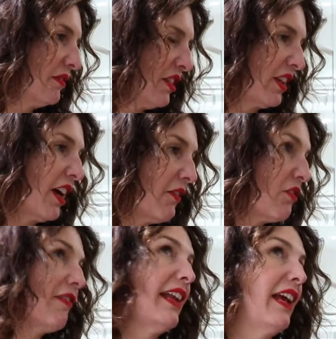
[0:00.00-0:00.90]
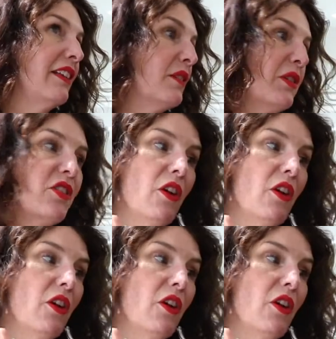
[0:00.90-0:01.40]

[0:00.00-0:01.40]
So they cover the redheads, which